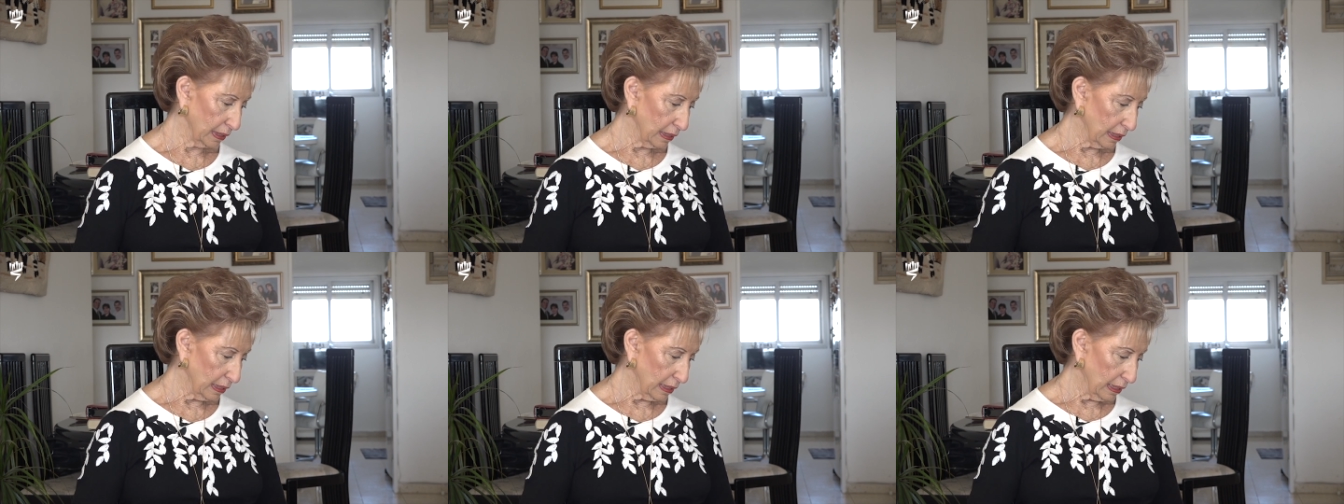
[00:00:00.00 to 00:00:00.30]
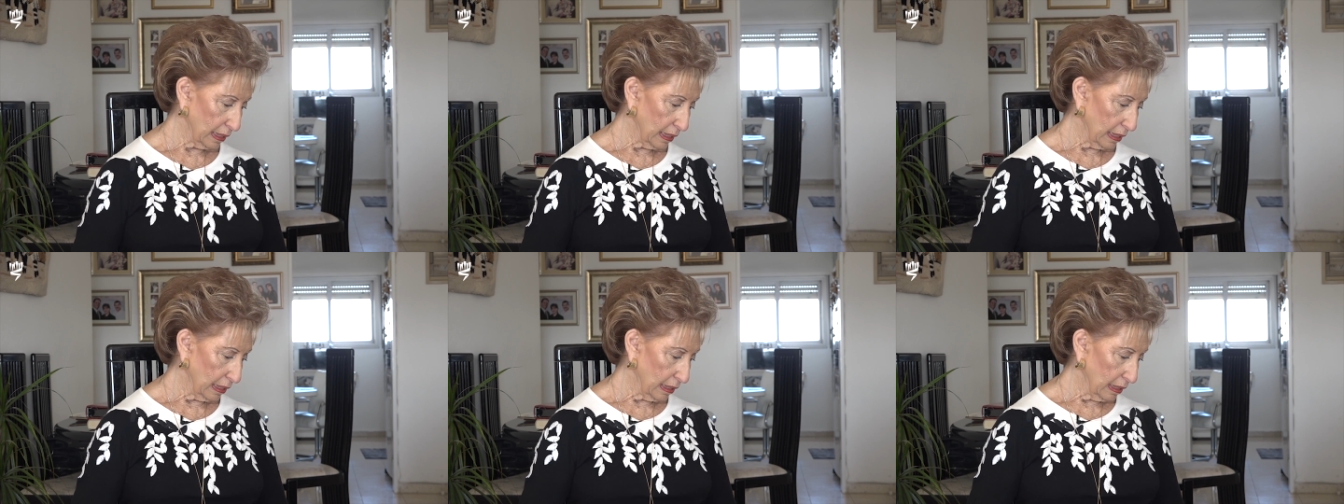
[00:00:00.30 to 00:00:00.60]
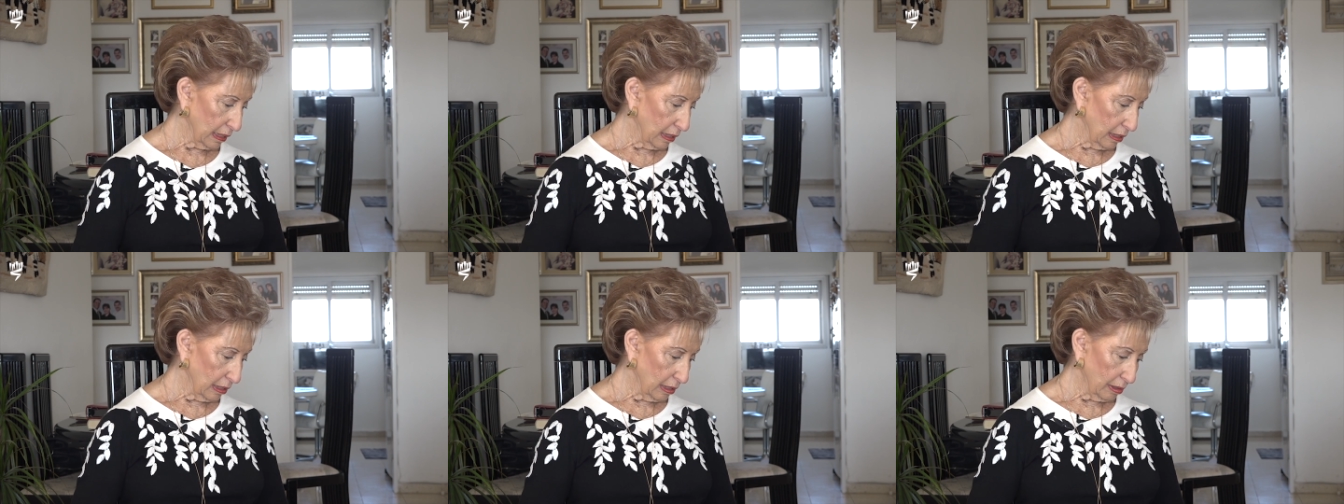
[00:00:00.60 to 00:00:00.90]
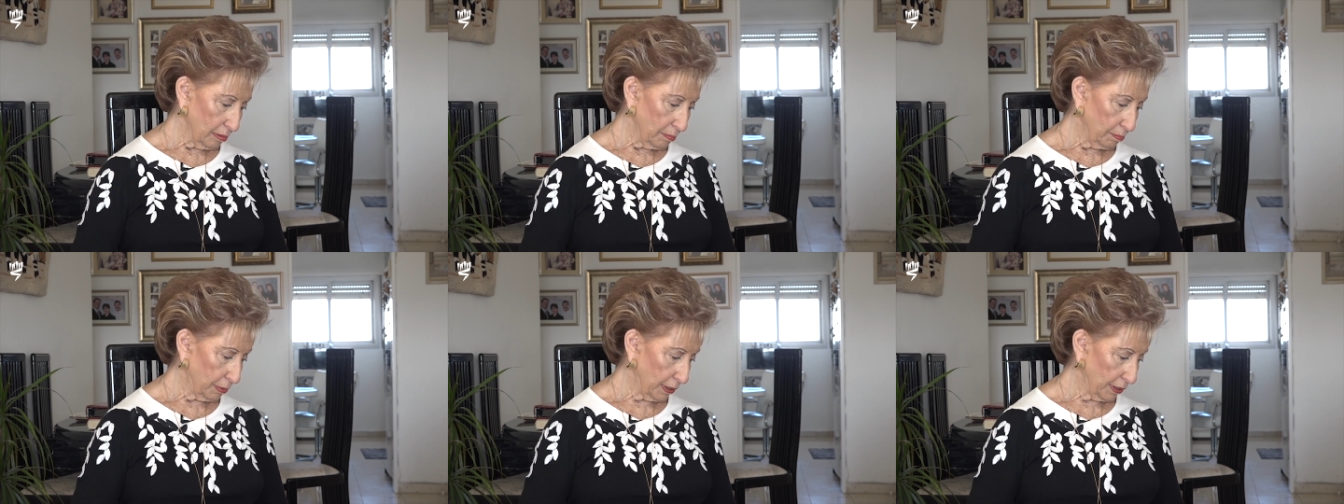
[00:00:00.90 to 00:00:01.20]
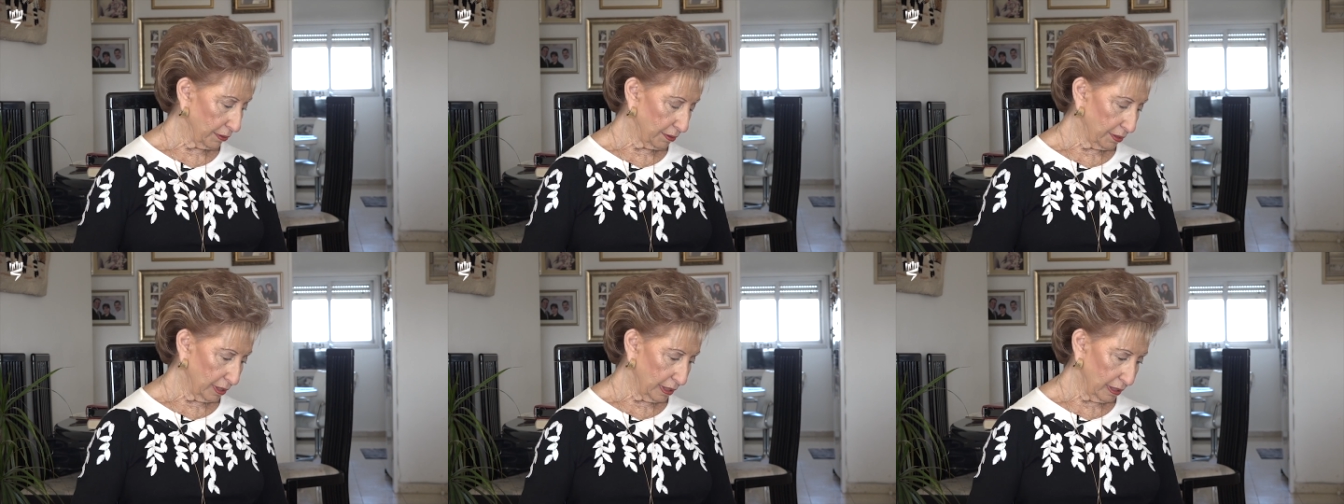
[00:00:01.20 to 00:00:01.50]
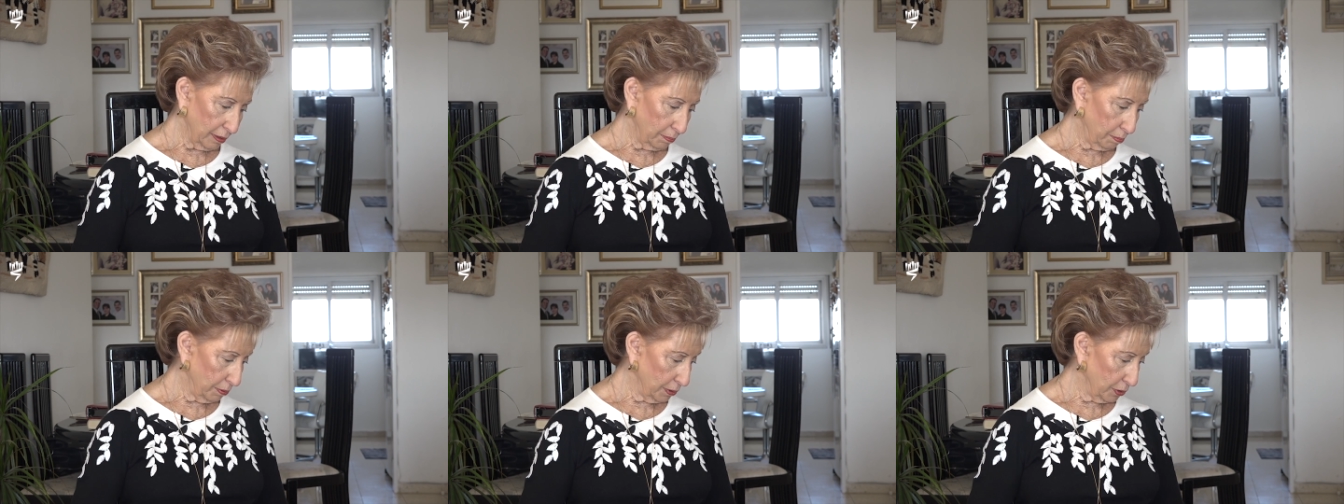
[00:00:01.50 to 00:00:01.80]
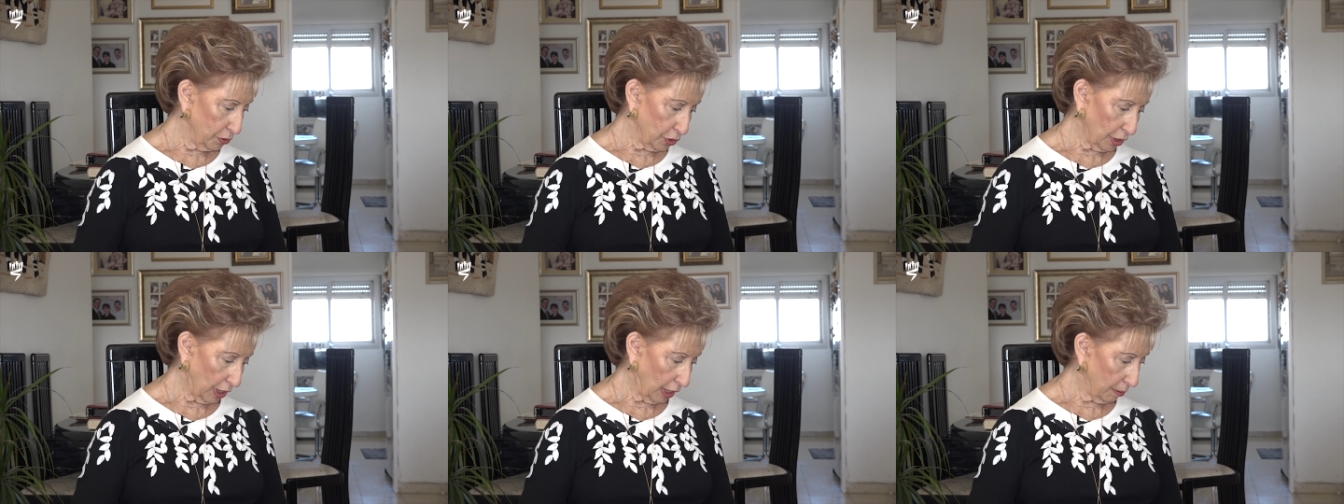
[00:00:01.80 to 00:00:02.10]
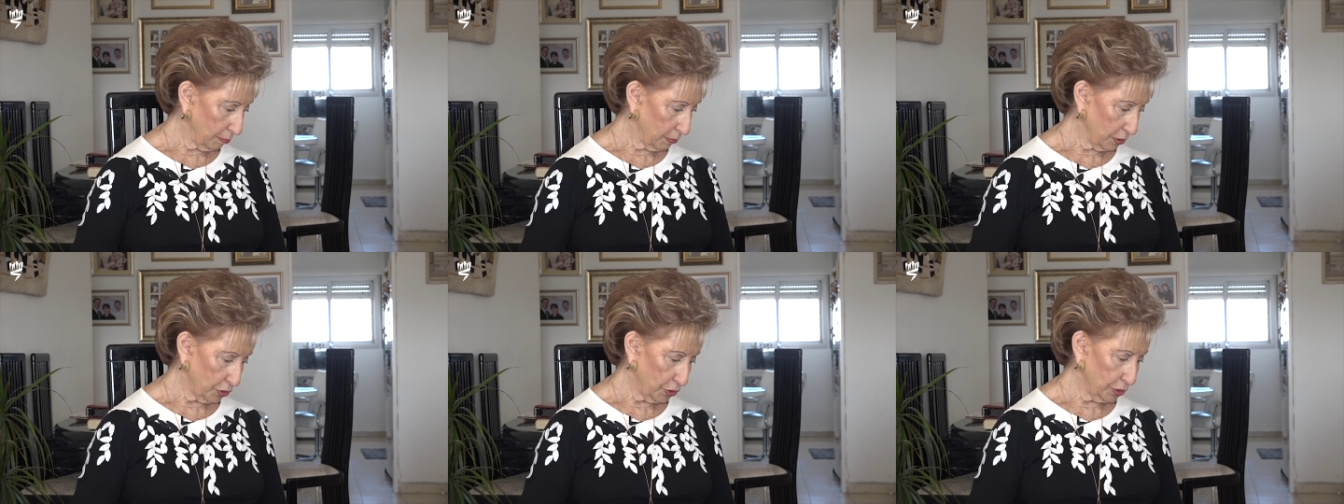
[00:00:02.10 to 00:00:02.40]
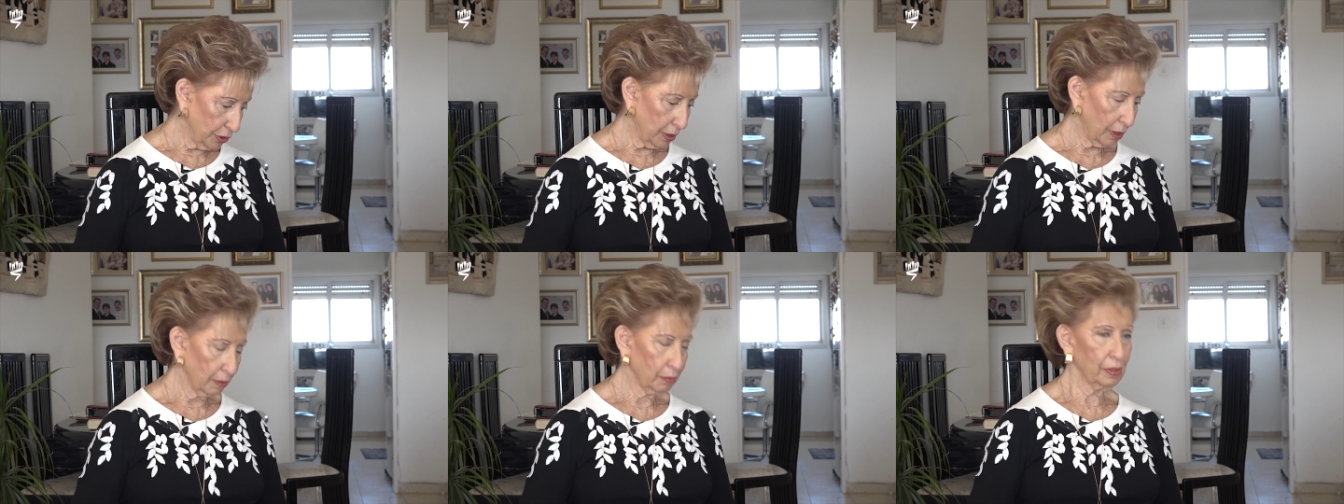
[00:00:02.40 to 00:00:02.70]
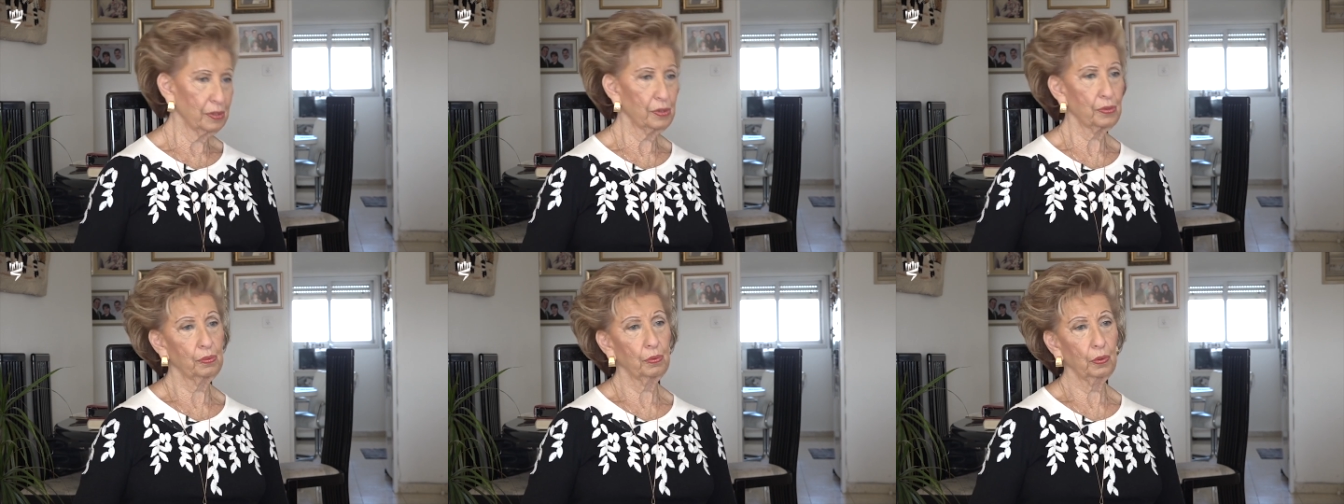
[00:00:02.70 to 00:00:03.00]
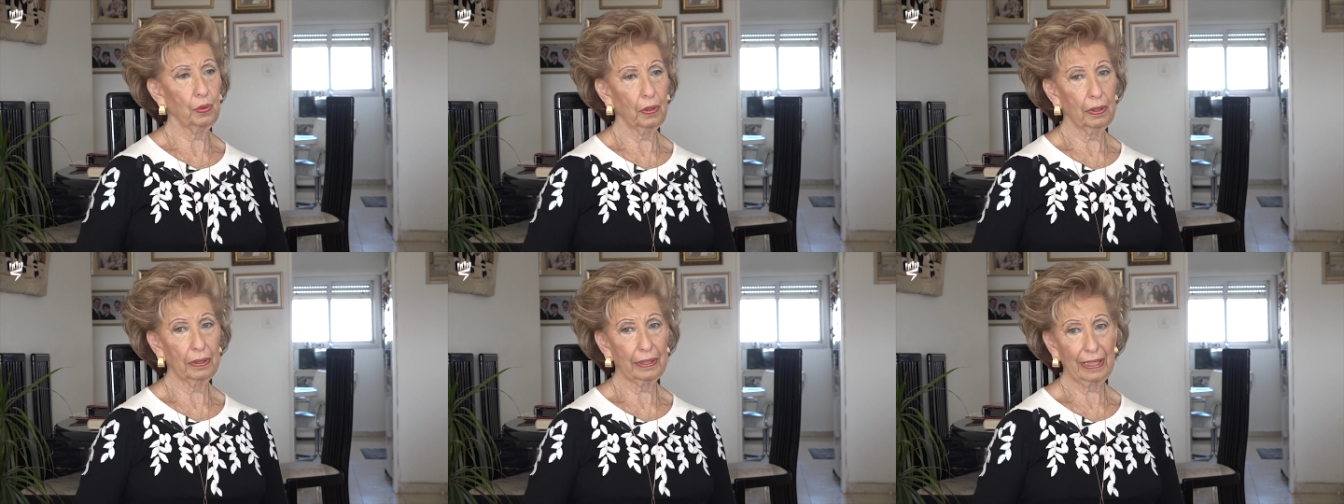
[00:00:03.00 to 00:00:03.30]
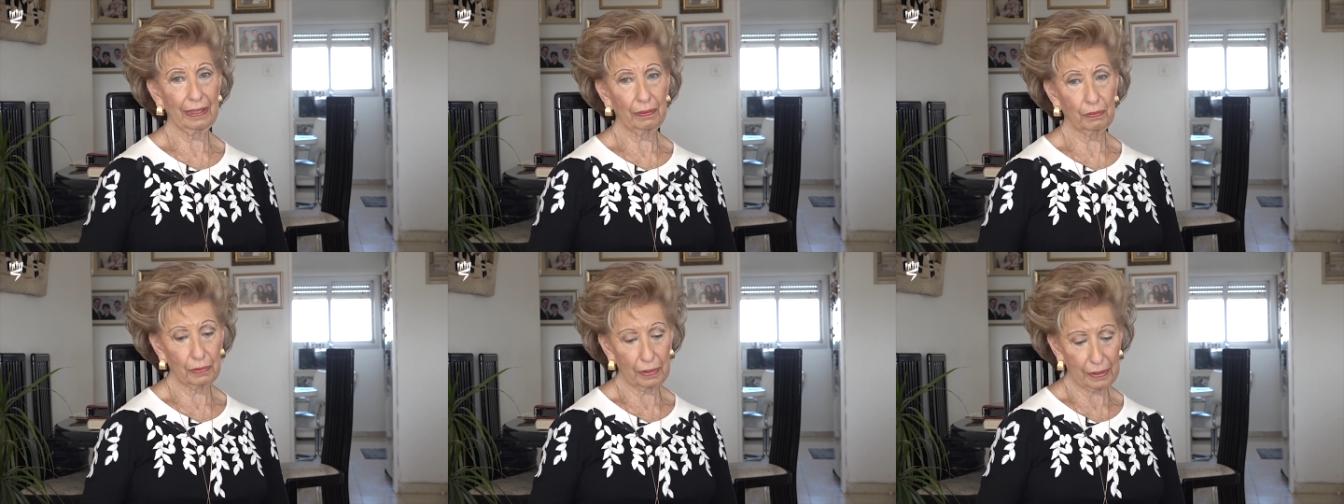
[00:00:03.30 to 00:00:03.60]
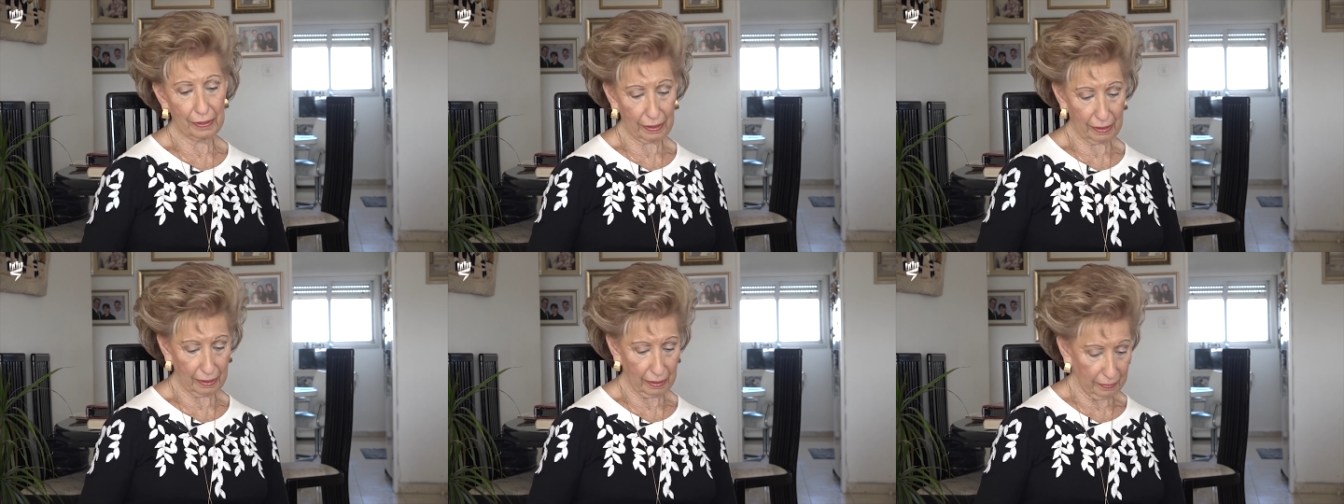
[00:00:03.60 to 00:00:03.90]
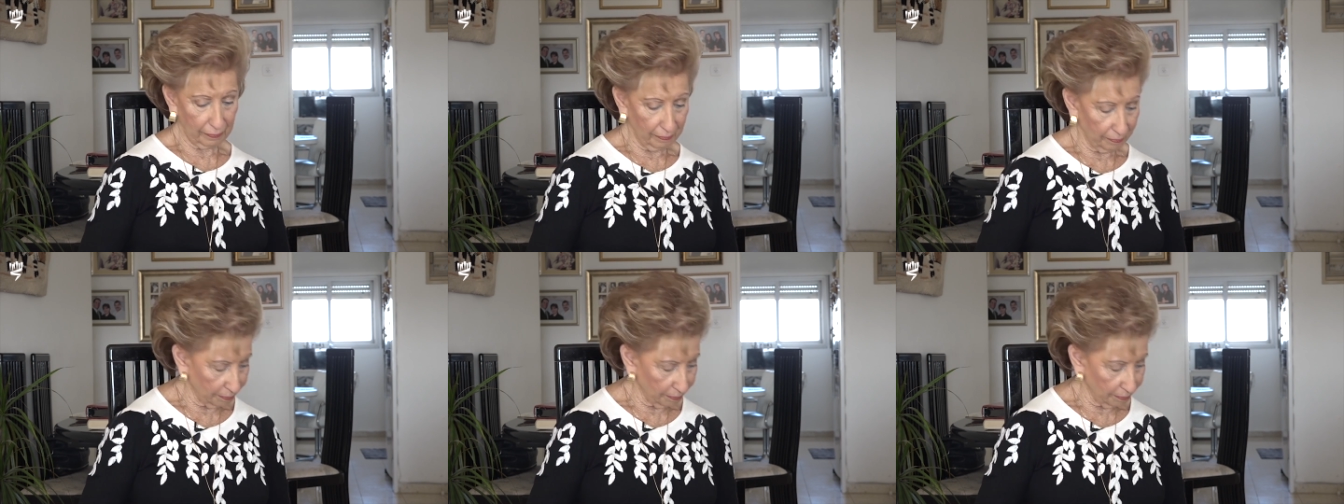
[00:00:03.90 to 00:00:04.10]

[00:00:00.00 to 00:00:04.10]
Yes. But the pajama she always wore, that was